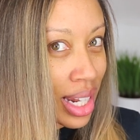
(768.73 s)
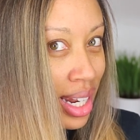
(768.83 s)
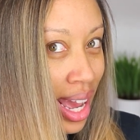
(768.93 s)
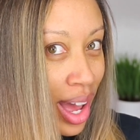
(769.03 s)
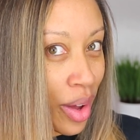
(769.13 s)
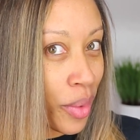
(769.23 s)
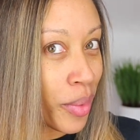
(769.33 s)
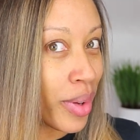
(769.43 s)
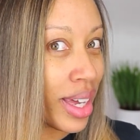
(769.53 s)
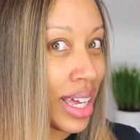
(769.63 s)

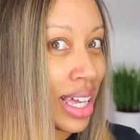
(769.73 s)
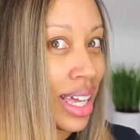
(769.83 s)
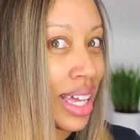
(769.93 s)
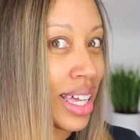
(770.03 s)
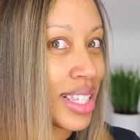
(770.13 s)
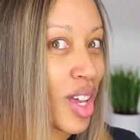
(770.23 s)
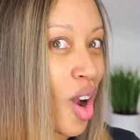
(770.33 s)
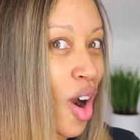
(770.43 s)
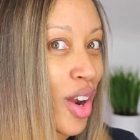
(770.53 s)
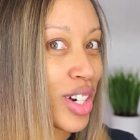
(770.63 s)
Now, it's
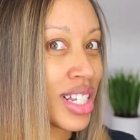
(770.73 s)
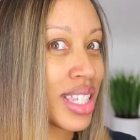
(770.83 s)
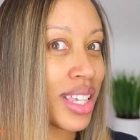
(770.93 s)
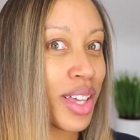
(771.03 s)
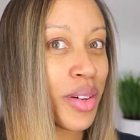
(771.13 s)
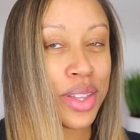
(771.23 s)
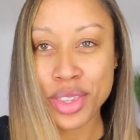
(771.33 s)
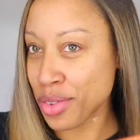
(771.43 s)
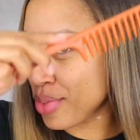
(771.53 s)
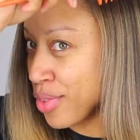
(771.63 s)
harder to tell in
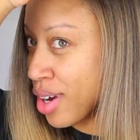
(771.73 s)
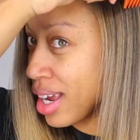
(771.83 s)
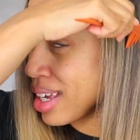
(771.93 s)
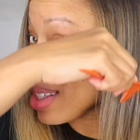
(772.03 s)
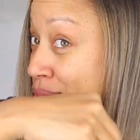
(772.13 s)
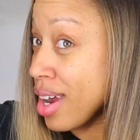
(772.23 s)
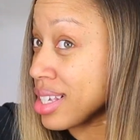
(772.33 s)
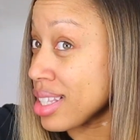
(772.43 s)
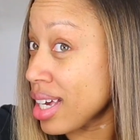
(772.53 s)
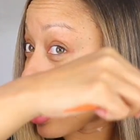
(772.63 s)
the front as far
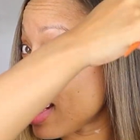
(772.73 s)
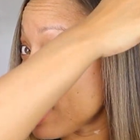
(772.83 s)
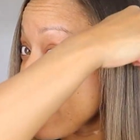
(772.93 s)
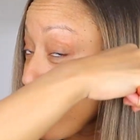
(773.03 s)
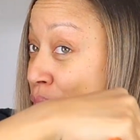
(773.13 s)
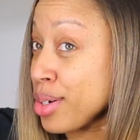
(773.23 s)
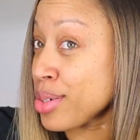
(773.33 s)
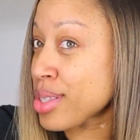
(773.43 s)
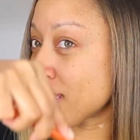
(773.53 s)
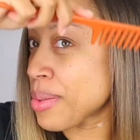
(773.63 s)
as the color
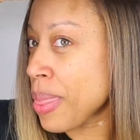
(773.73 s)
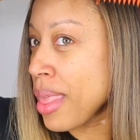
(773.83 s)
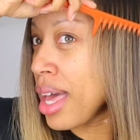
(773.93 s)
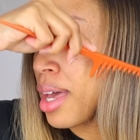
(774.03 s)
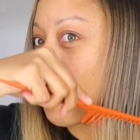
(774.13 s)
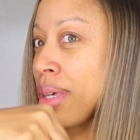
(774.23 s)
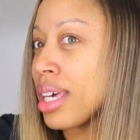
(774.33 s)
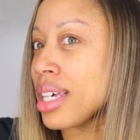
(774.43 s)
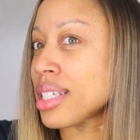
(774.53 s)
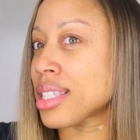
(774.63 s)
goes
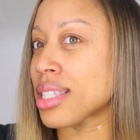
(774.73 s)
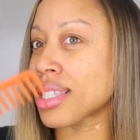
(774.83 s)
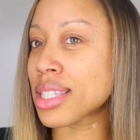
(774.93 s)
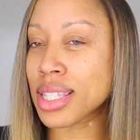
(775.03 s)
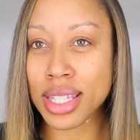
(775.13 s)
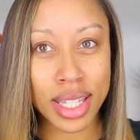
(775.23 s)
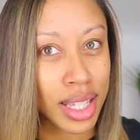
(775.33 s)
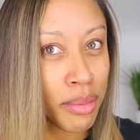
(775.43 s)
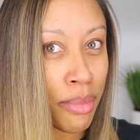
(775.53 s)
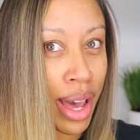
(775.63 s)
because
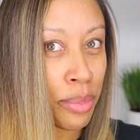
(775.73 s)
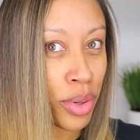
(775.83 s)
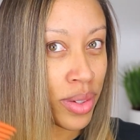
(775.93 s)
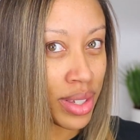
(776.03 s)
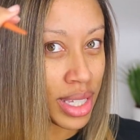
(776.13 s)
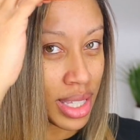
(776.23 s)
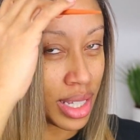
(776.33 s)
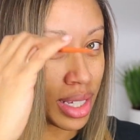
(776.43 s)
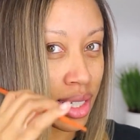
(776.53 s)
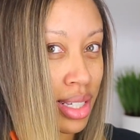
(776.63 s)
my previous,
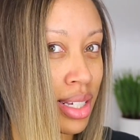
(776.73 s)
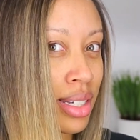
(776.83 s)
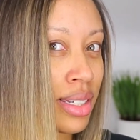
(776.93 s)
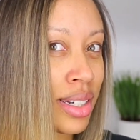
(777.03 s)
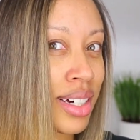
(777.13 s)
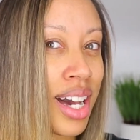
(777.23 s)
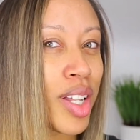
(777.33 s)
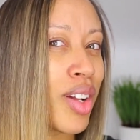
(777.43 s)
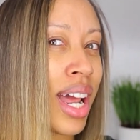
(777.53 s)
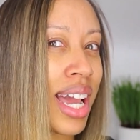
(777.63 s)
the
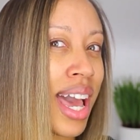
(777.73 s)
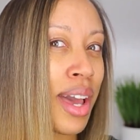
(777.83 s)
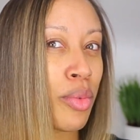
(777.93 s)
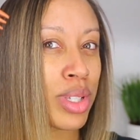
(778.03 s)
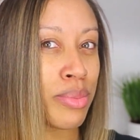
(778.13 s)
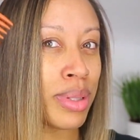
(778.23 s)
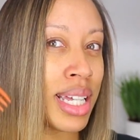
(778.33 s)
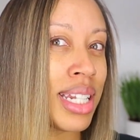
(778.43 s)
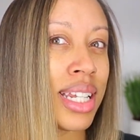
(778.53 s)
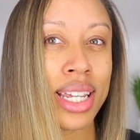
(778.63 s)
color that I got was
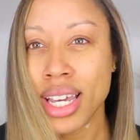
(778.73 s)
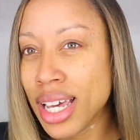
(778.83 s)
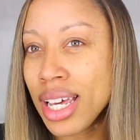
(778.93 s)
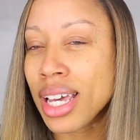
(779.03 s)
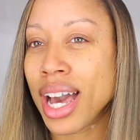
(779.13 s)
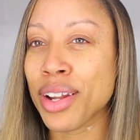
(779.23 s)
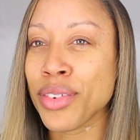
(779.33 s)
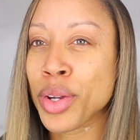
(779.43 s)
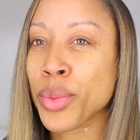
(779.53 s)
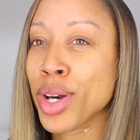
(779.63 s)
blended kind of
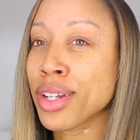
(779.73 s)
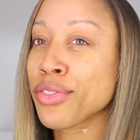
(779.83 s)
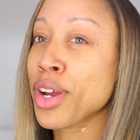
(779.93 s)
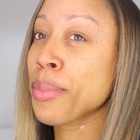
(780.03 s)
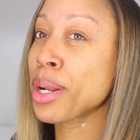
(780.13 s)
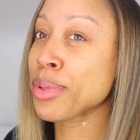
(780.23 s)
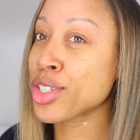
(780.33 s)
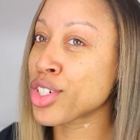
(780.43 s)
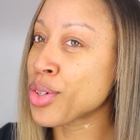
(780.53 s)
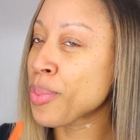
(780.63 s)
very well in the front, but I'm going to